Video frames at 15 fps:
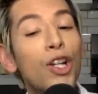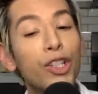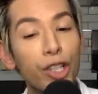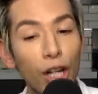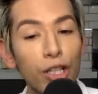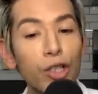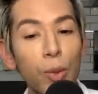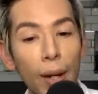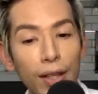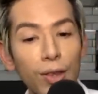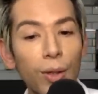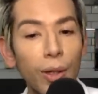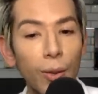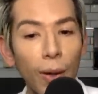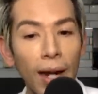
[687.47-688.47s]
She got
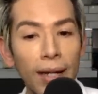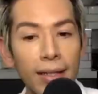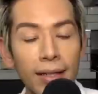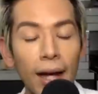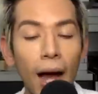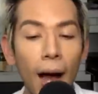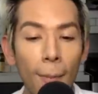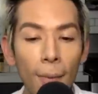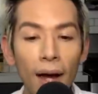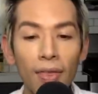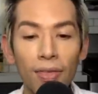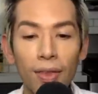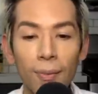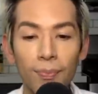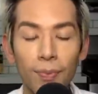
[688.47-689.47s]
23 grand a
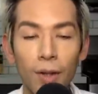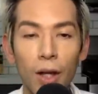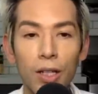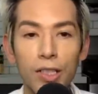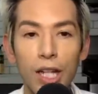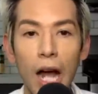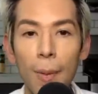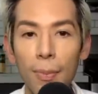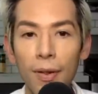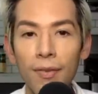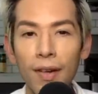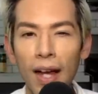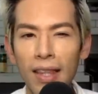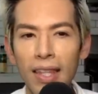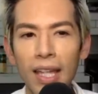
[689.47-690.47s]
month on top of,
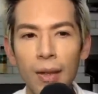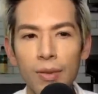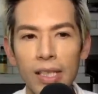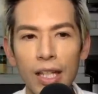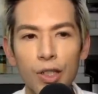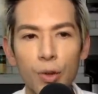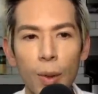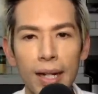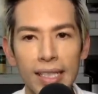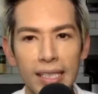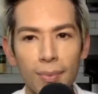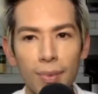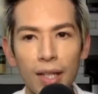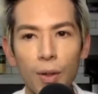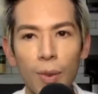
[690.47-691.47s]
I think it was like 20
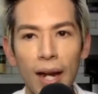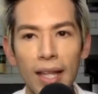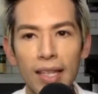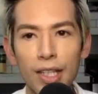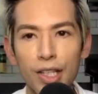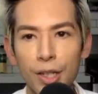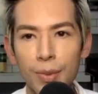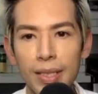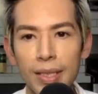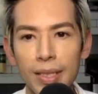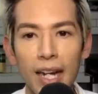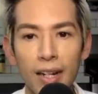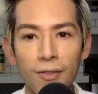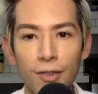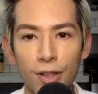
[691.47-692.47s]
something grand that she was
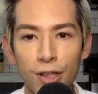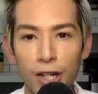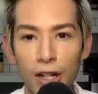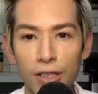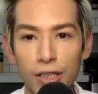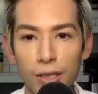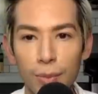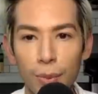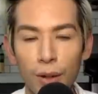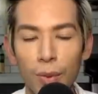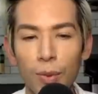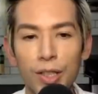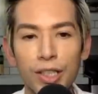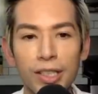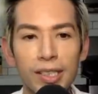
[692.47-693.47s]
getting for child support,
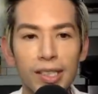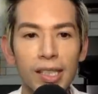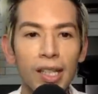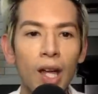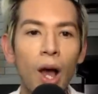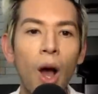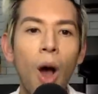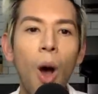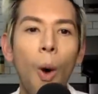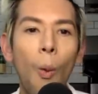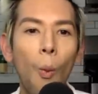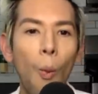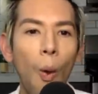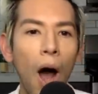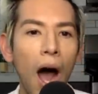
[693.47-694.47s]
which is
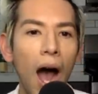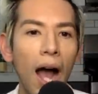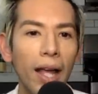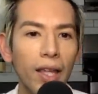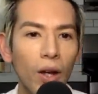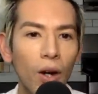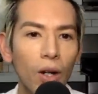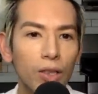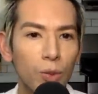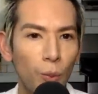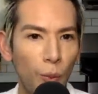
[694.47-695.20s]
wild.